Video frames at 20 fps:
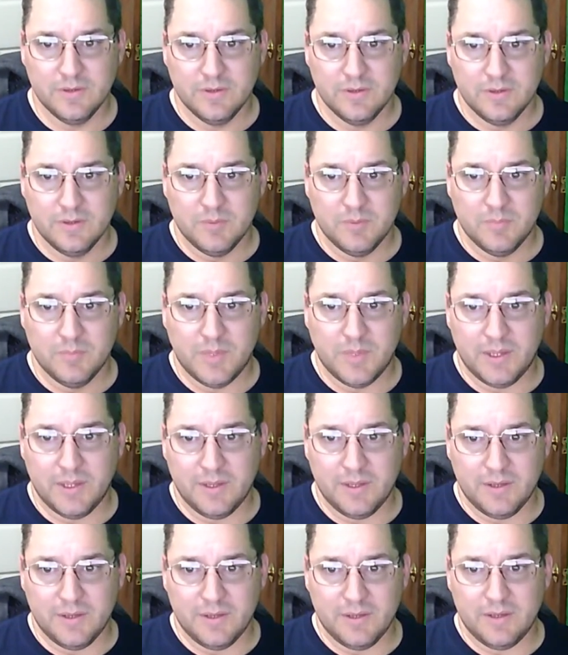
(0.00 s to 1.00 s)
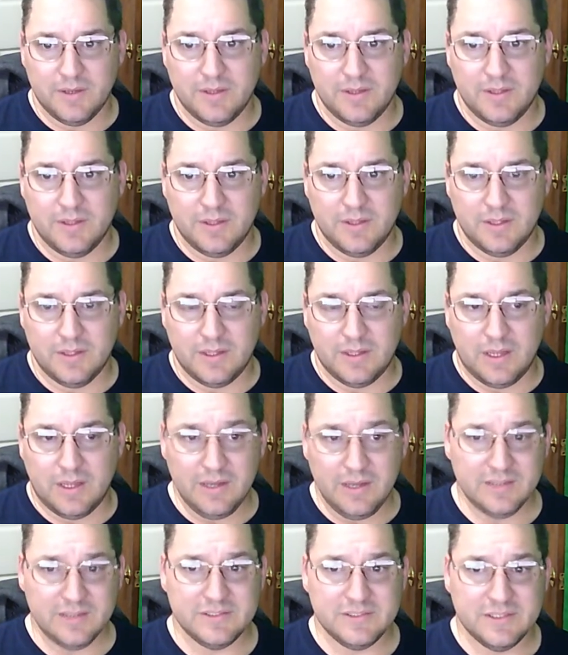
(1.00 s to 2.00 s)
But
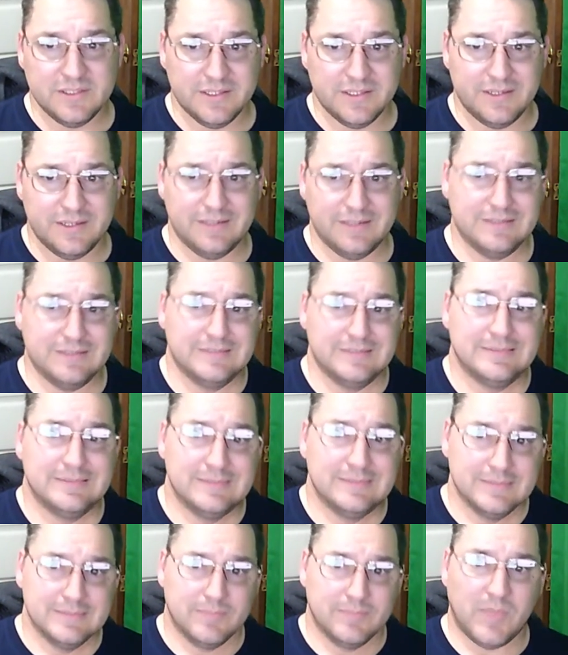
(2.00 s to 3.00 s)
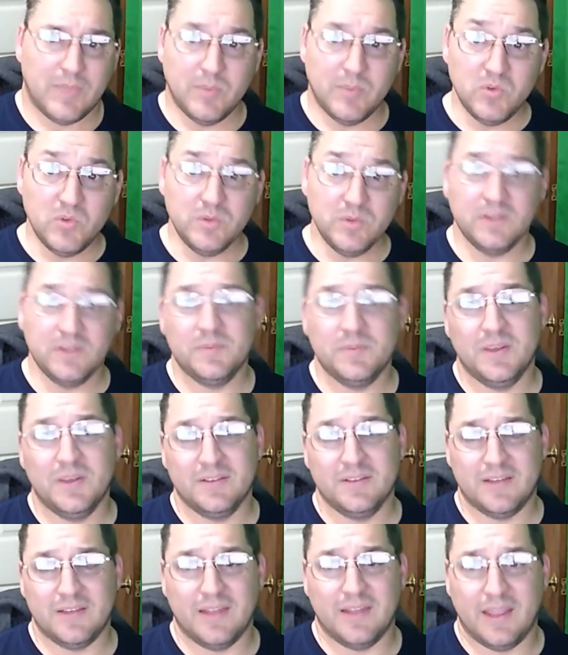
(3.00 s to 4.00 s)
honestly, I'm doing this because I
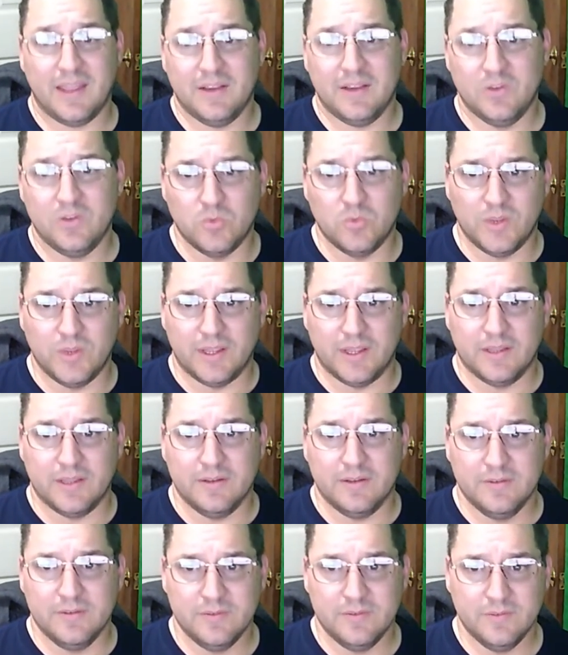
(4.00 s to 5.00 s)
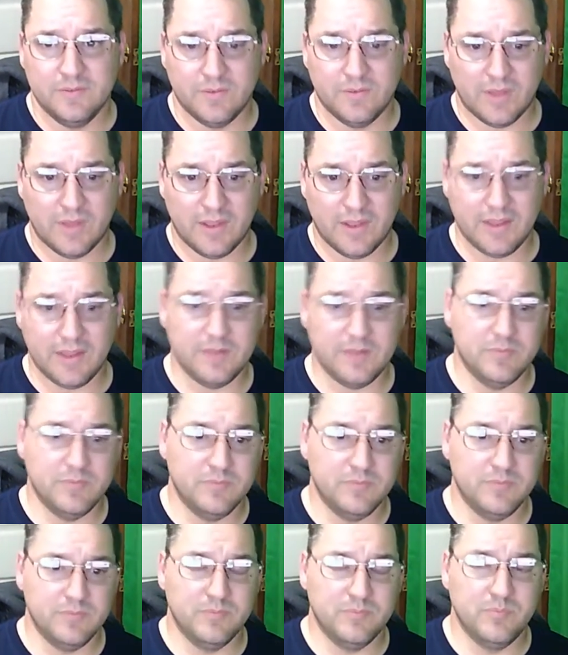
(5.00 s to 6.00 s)
like doing it. I like
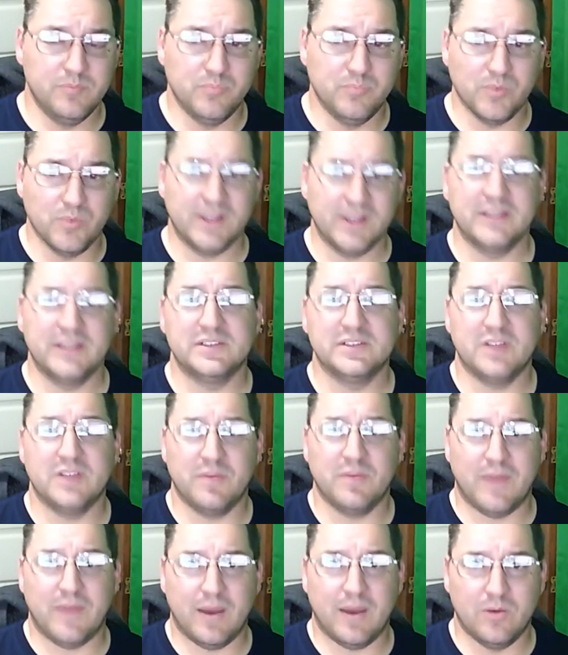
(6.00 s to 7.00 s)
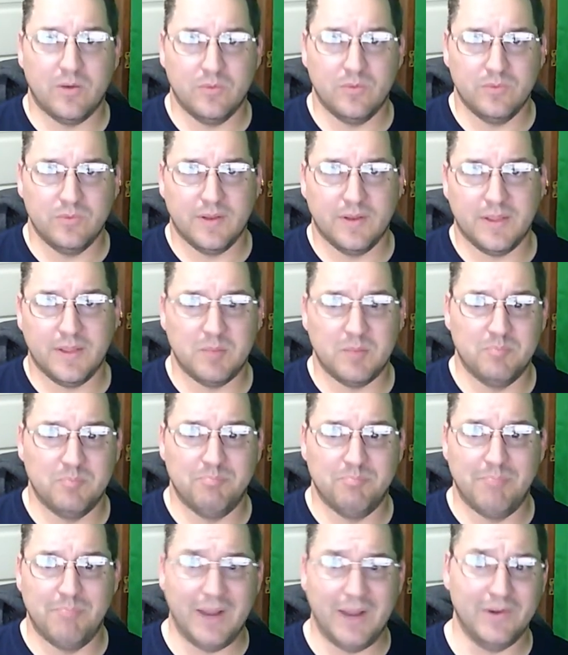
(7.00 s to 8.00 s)
bringing stuff out. I like
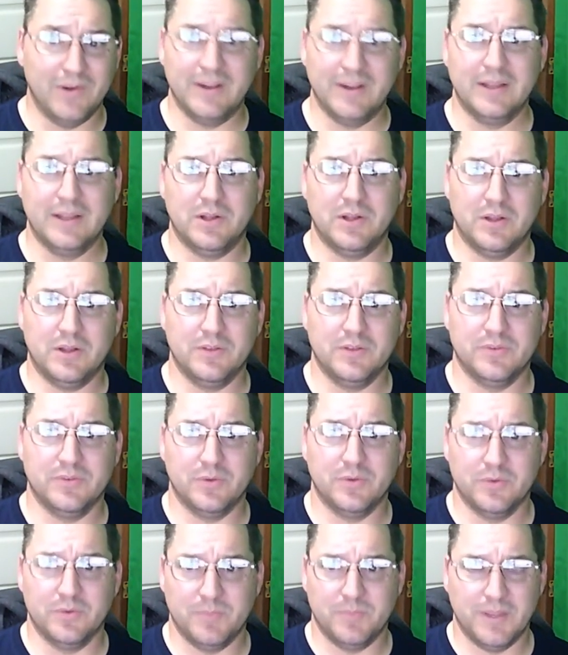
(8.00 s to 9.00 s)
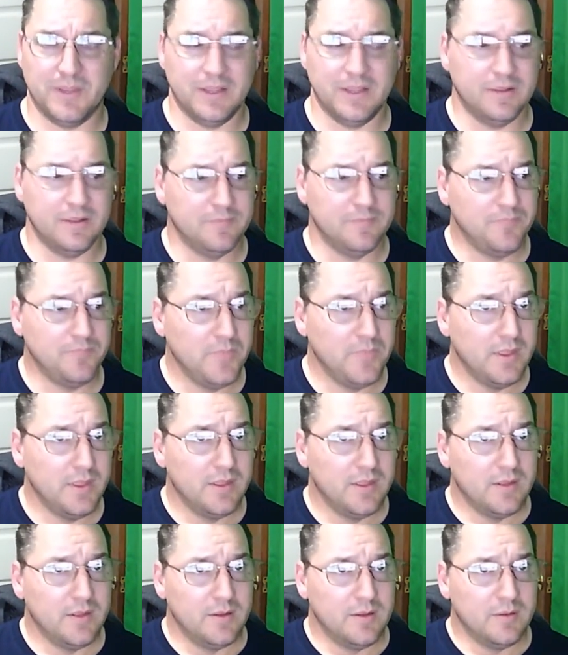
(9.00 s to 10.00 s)
bearing it all, so to speak.
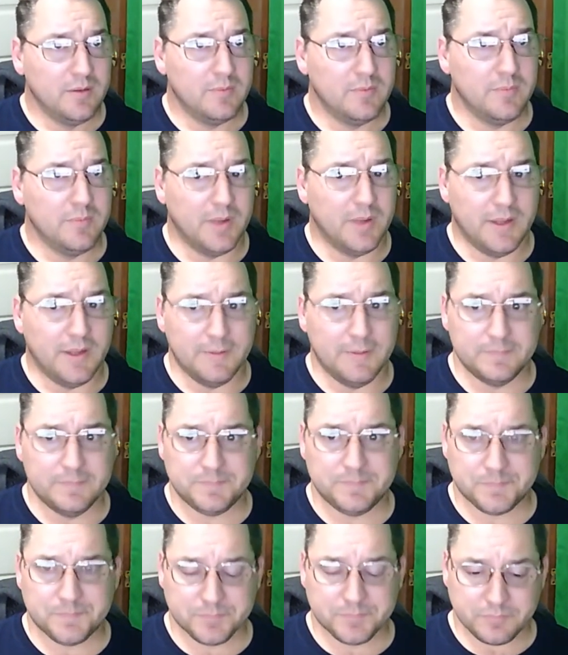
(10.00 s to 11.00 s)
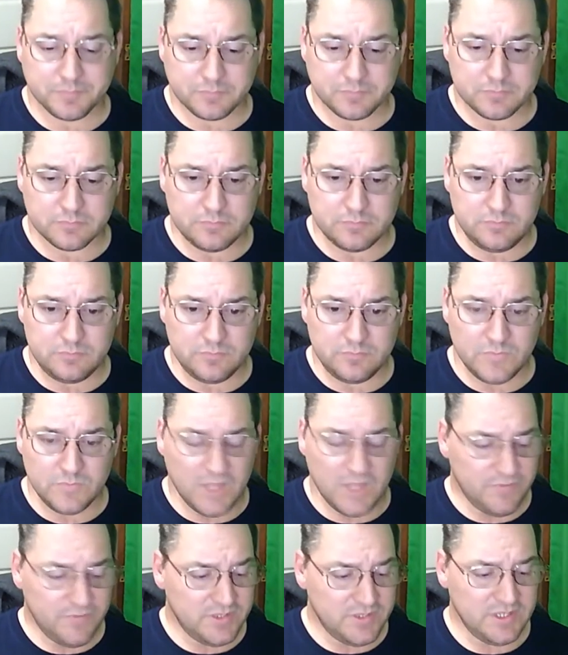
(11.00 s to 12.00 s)
But I've
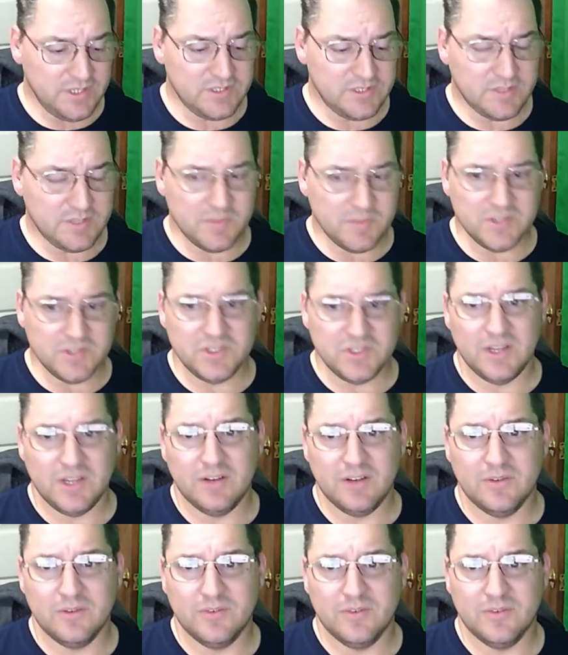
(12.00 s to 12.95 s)
seen some of the channels.